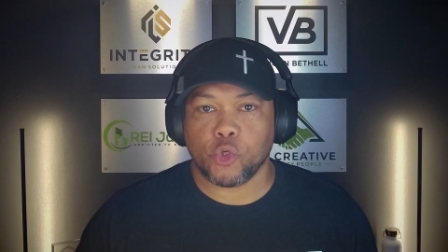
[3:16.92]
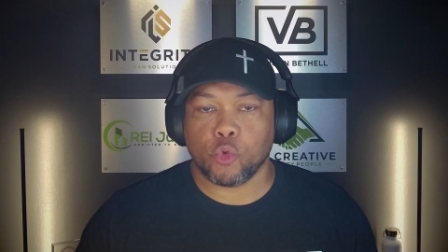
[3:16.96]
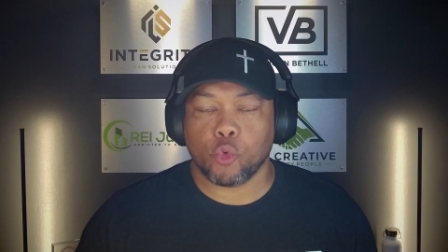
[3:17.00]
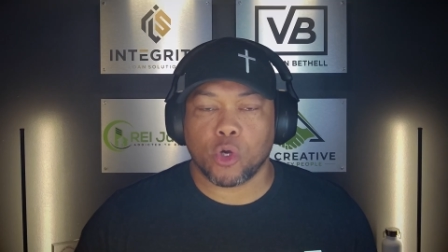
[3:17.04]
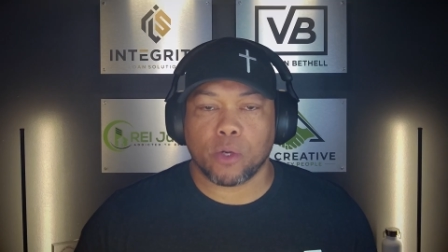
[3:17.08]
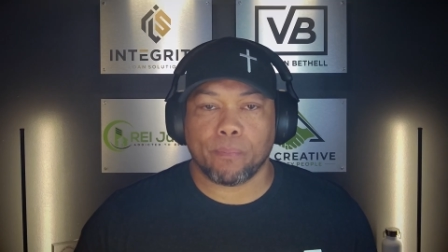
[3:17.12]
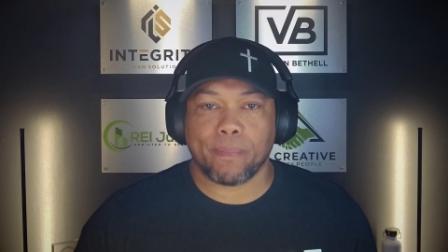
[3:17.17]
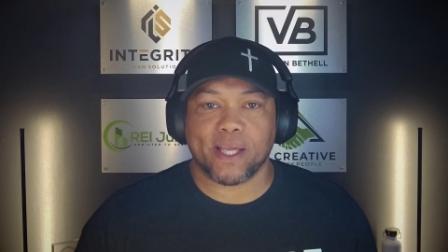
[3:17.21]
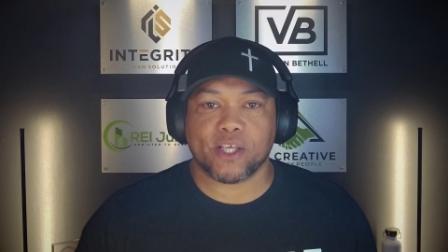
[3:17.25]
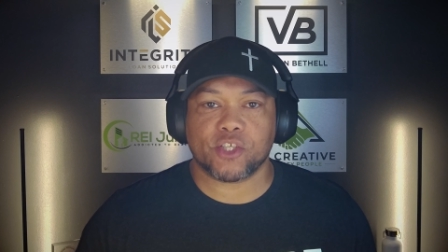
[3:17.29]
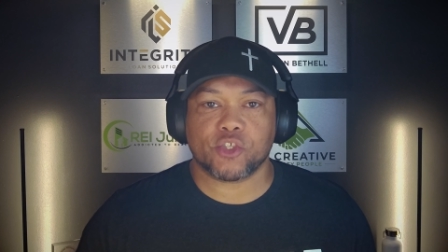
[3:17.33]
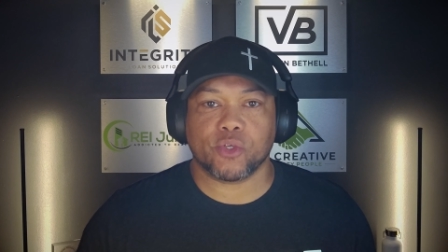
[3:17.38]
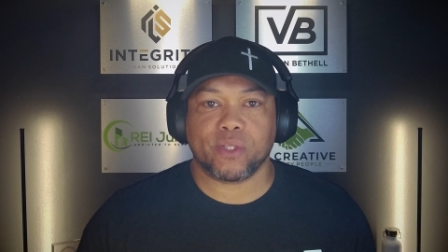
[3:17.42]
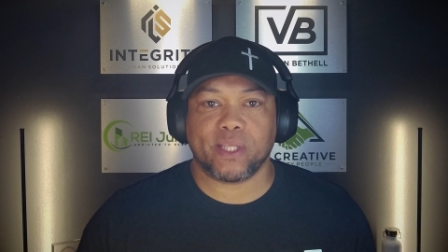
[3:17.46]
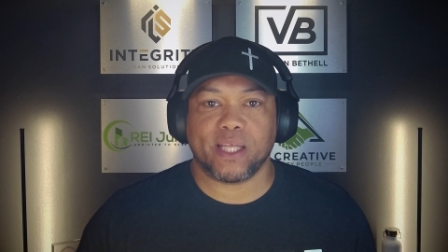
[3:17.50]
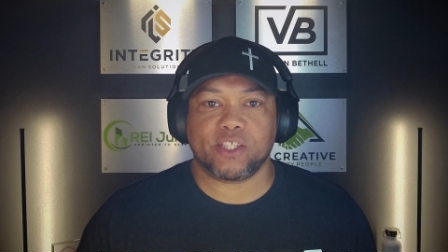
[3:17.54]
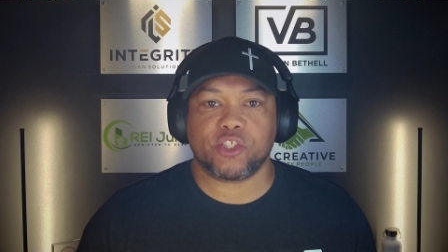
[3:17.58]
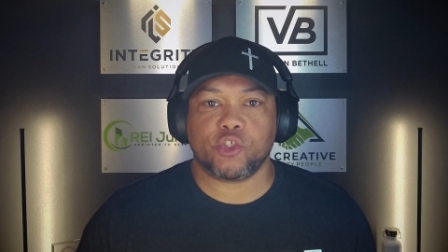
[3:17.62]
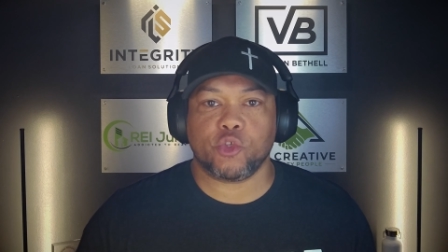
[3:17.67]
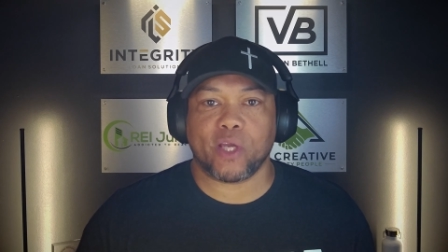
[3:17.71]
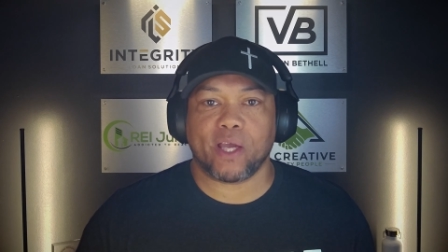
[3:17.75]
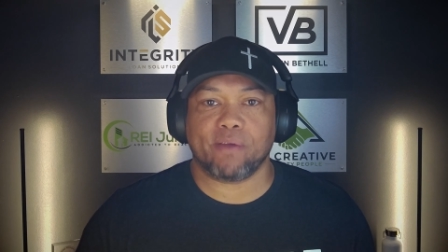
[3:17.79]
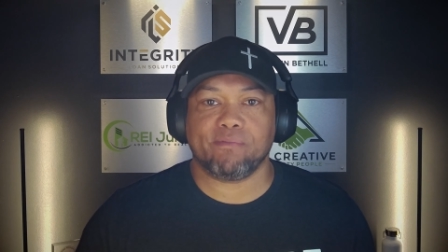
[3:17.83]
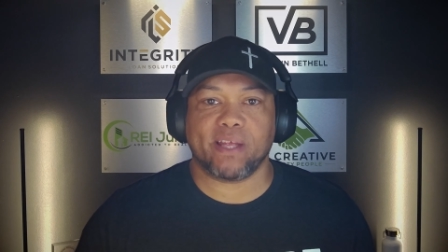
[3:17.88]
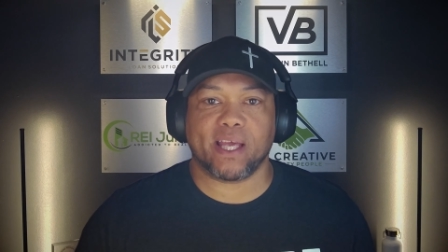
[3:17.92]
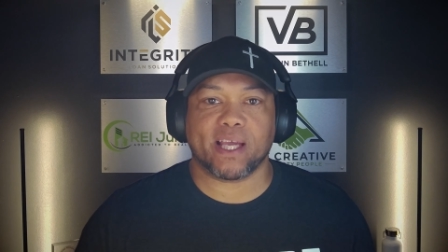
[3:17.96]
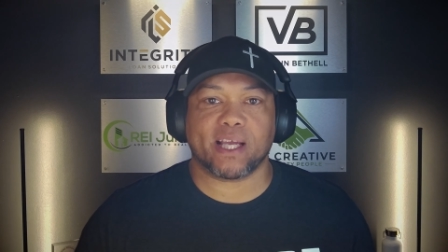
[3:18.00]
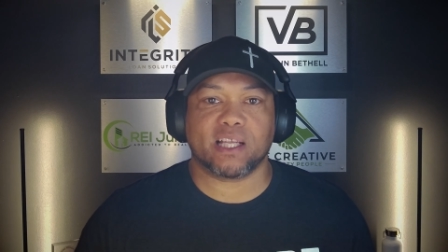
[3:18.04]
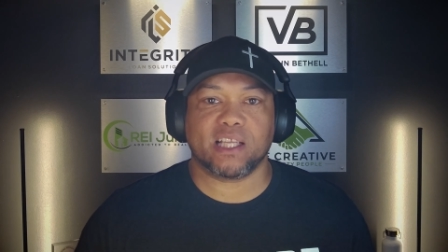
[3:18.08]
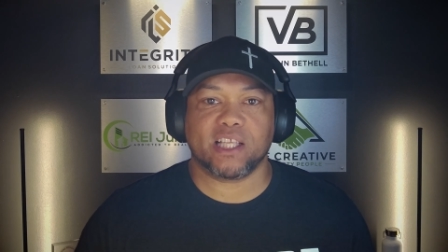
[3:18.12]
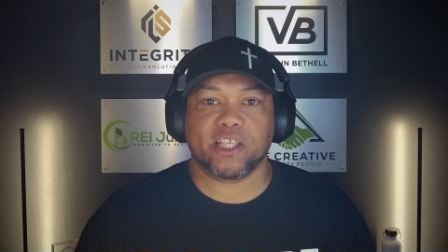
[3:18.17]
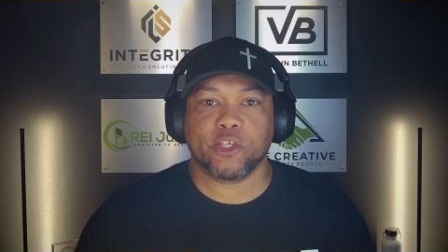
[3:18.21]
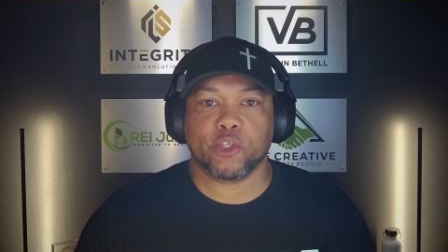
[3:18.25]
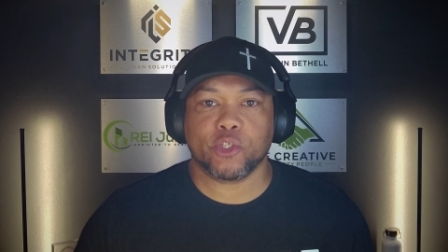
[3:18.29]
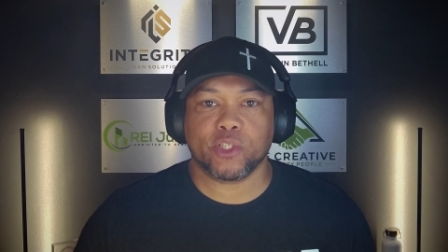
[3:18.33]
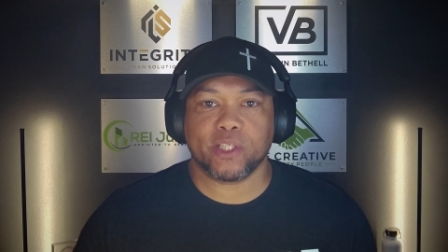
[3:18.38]
you want to make sure that you have that
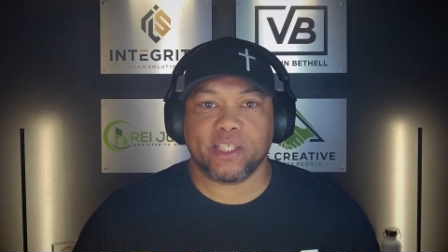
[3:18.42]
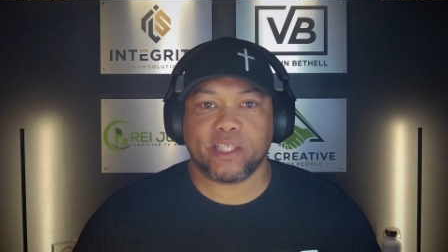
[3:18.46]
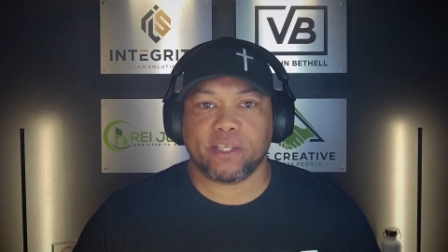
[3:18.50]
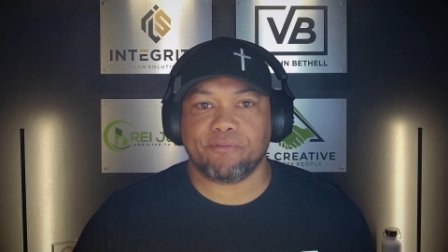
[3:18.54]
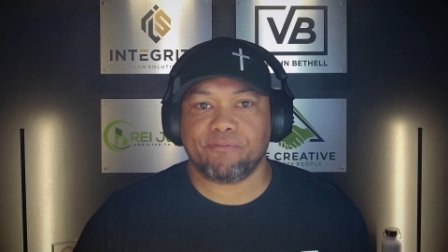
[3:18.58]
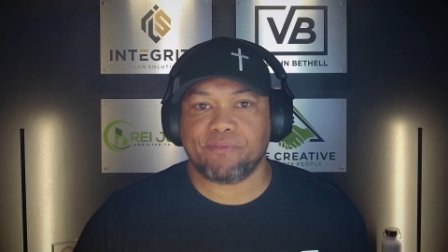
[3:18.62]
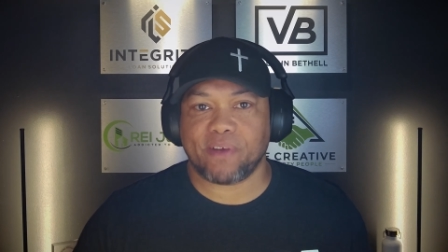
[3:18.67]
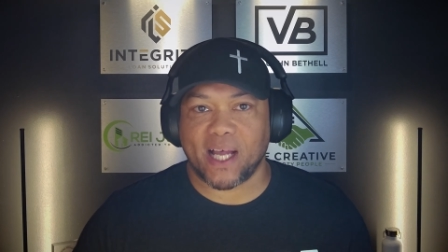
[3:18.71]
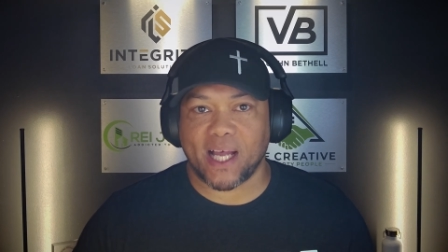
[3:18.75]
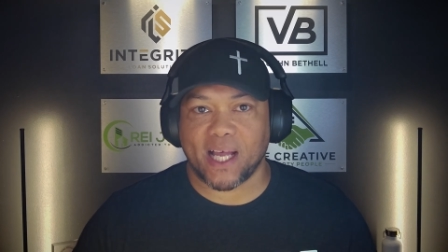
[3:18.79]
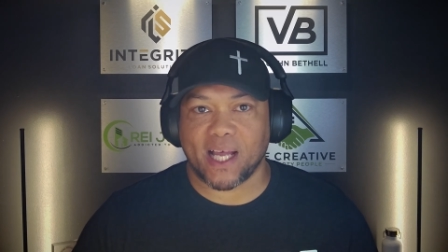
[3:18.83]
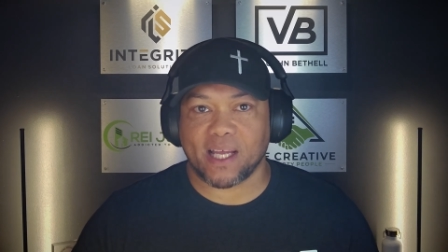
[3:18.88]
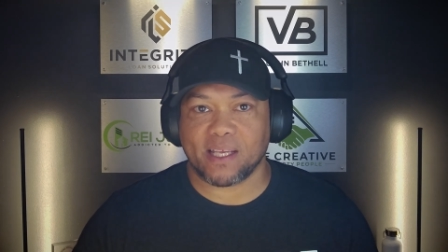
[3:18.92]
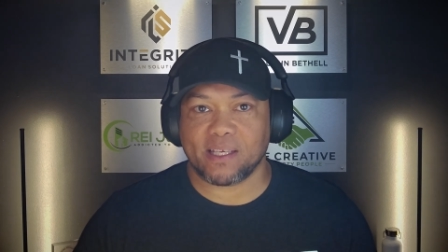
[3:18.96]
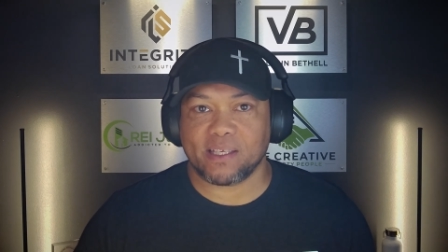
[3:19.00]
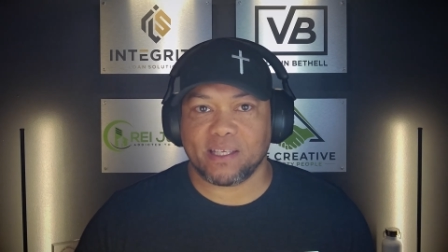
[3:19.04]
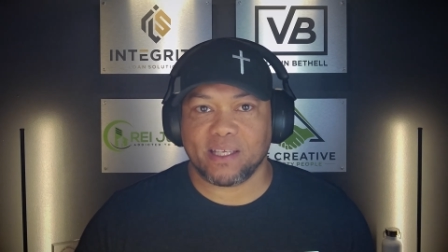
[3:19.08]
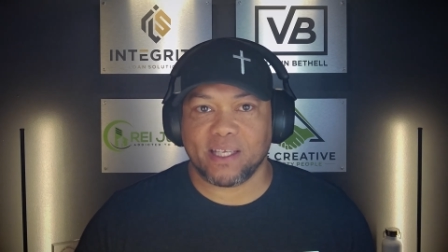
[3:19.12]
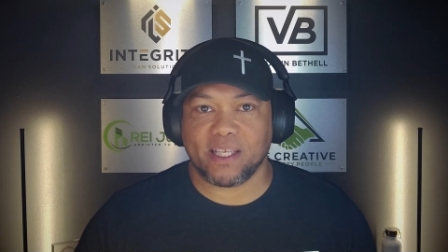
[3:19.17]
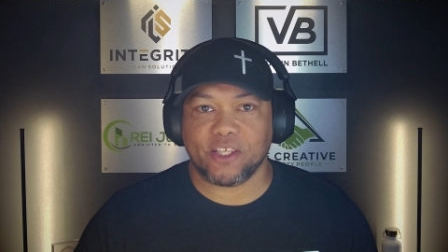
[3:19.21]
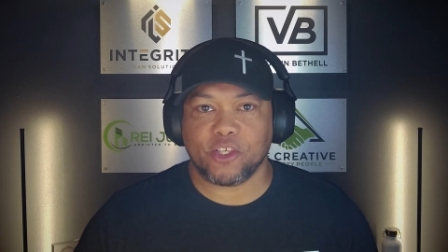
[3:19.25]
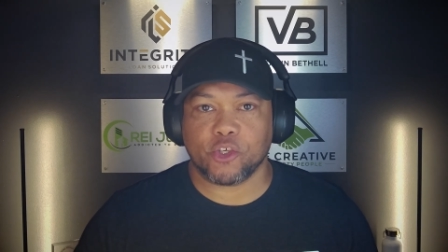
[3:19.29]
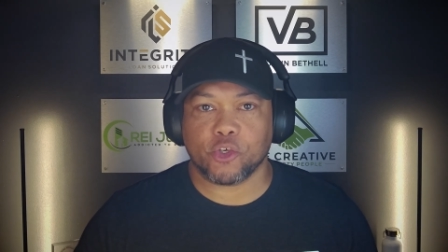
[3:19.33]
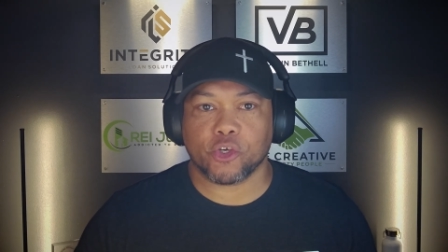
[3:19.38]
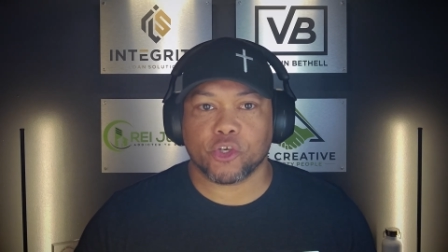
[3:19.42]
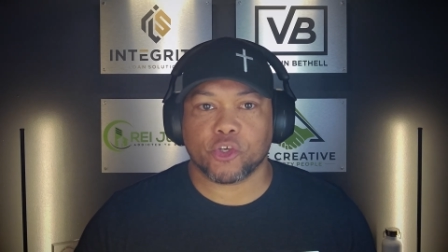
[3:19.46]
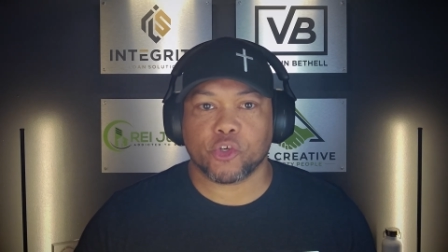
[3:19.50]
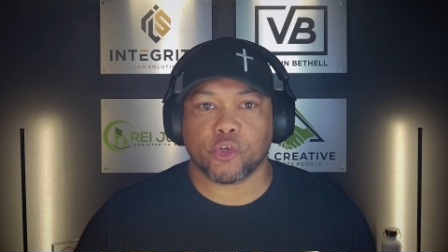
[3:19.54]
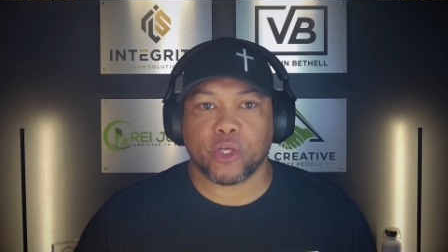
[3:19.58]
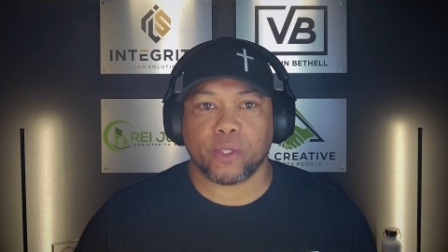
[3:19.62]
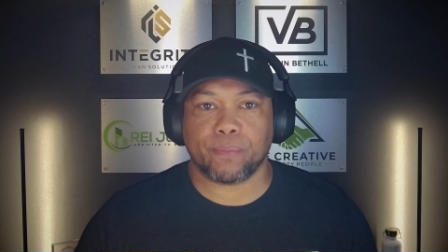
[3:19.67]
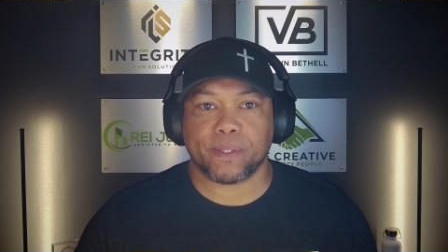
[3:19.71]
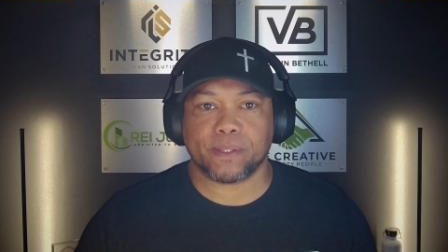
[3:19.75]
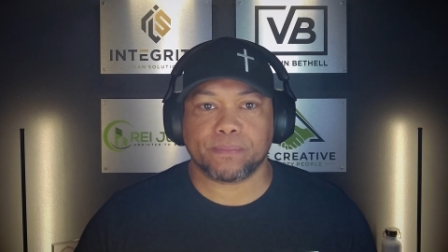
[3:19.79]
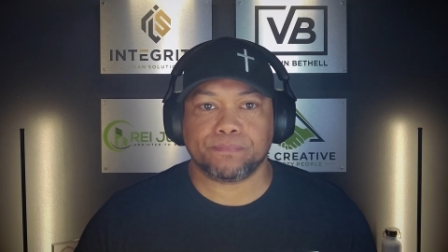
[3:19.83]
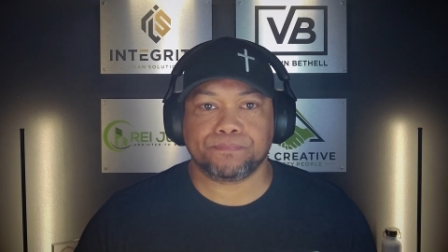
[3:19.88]
clearly defined in your
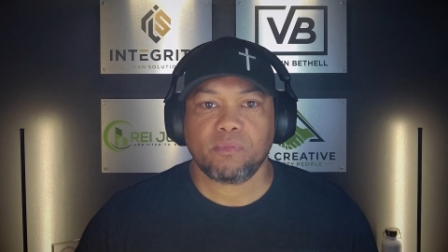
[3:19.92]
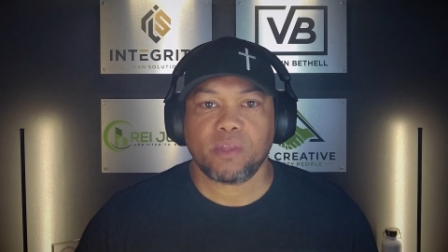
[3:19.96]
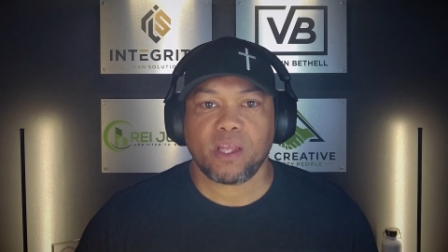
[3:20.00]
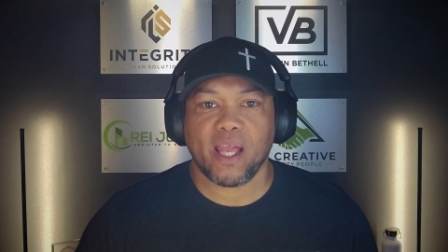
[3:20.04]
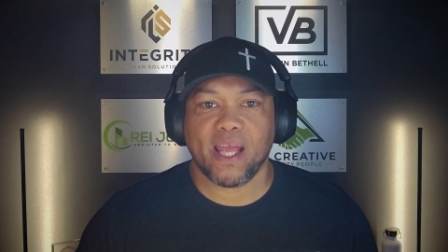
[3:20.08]
agreement.